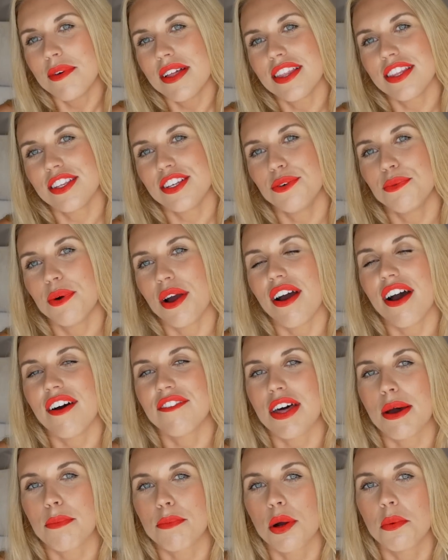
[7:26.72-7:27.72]
um, you won't have
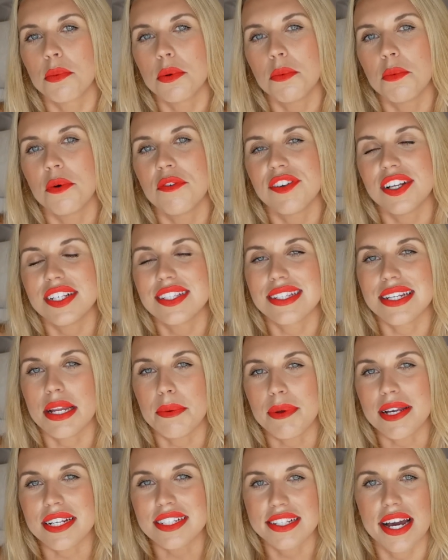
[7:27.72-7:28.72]
that problem of it
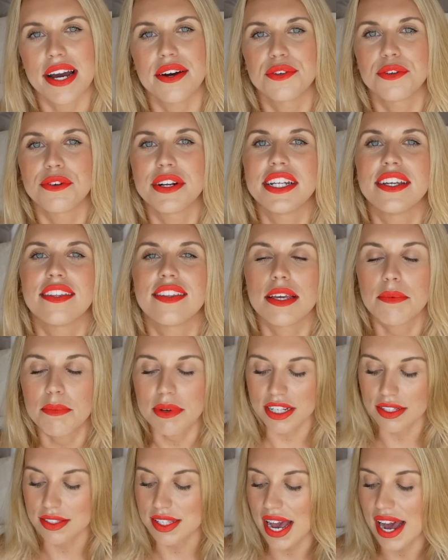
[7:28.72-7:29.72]
slipping down or anything
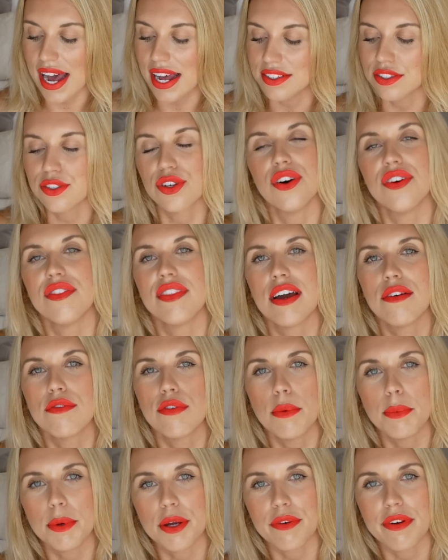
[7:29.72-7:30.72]
because it has got that
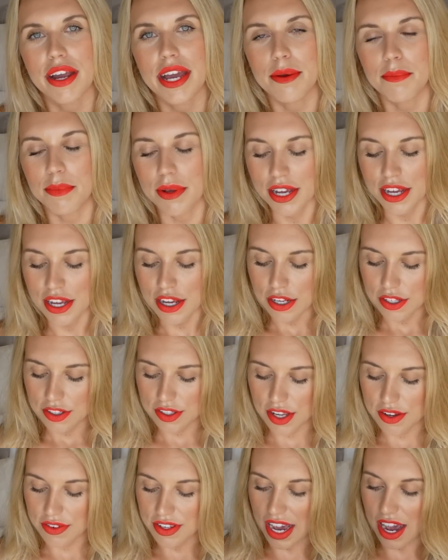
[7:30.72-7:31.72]
rubber grip
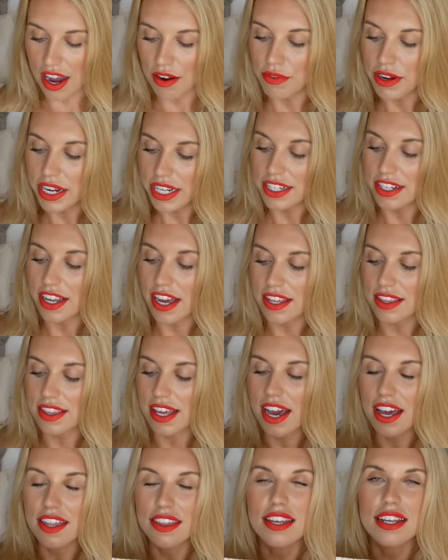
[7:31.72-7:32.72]
so yeah I really like
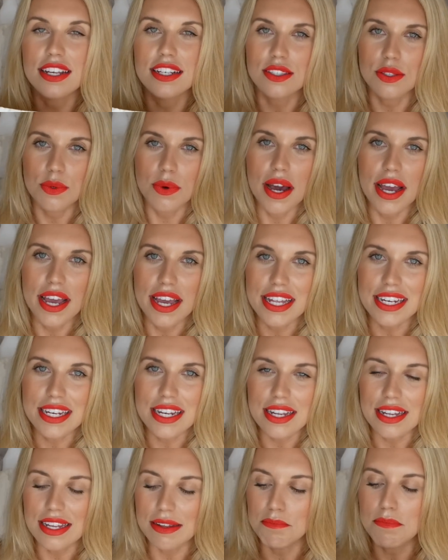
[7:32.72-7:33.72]
that I think it's quite
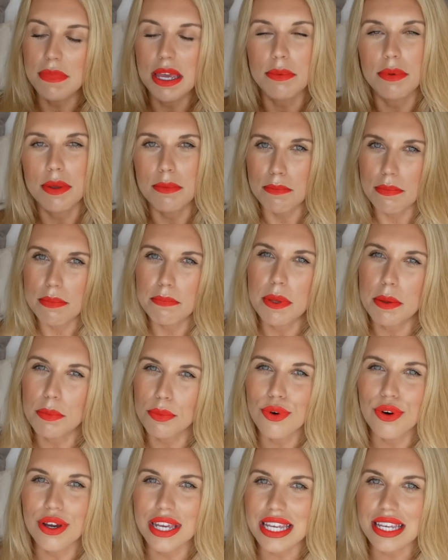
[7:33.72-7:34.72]
an maybe a bit
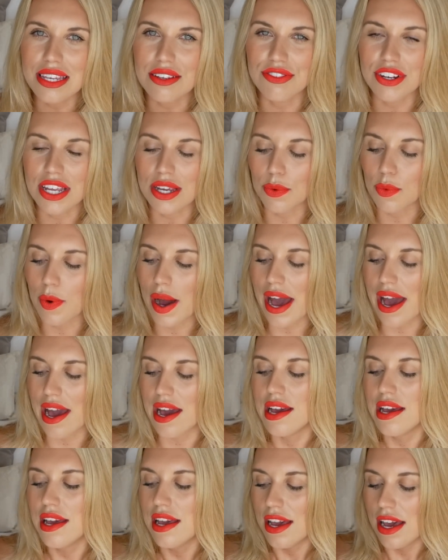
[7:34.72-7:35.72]
more evening wear
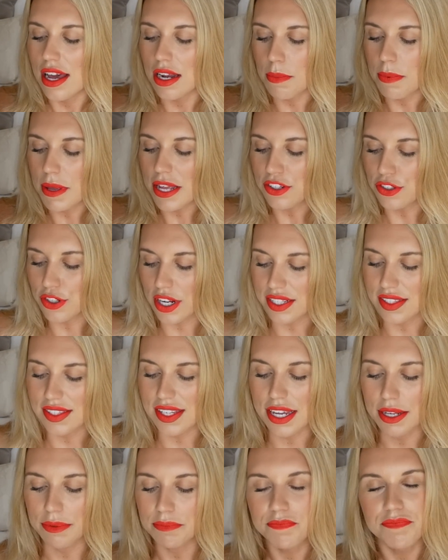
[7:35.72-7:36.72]
and a bit
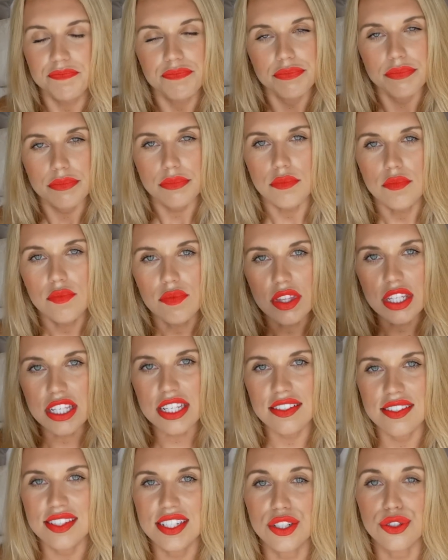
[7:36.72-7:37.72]
dressy
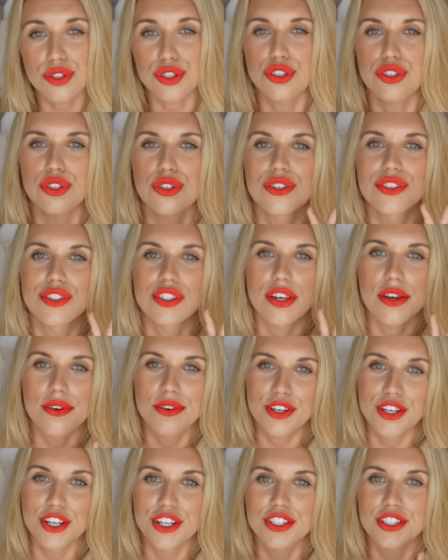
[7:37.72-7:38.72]
still short
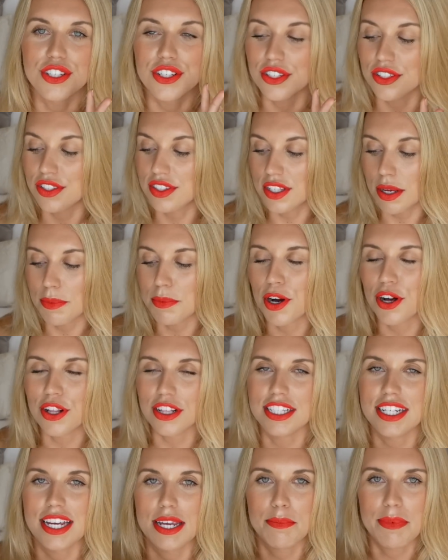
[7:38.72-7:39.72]
so good summer
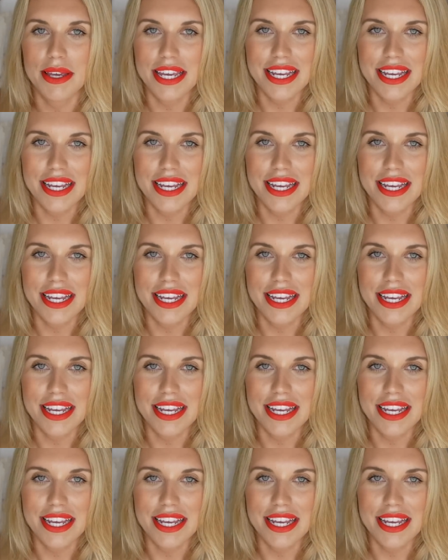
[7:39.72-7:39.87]
holiday